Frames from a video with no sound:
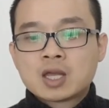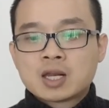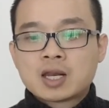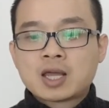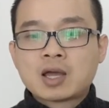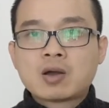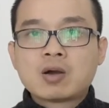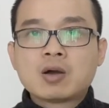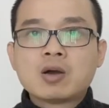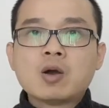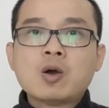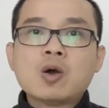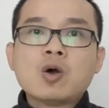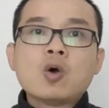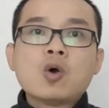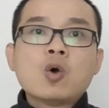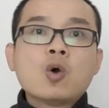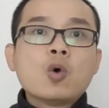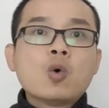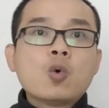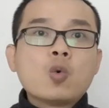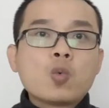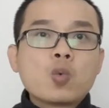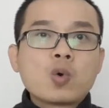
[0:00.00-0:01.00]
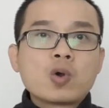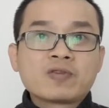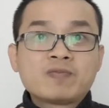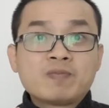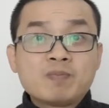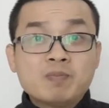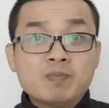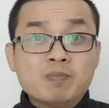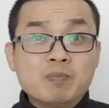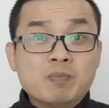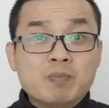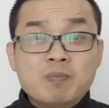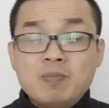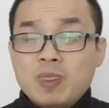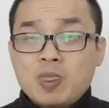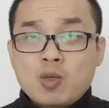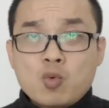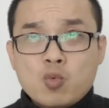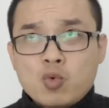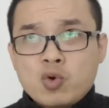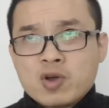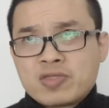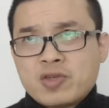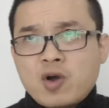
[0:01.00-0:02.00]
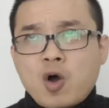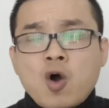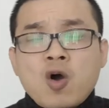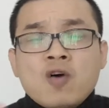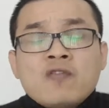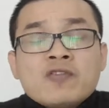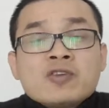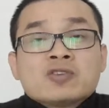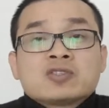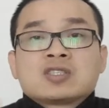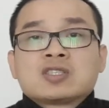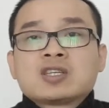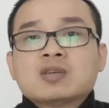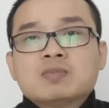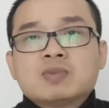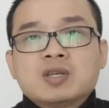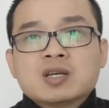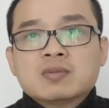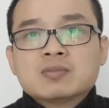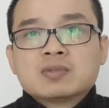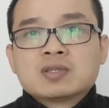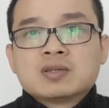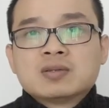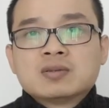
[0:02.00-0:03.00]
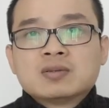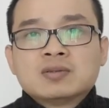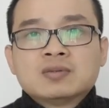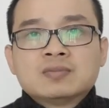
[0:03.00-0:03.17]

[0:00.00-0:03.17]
Now, with obvious symptoms,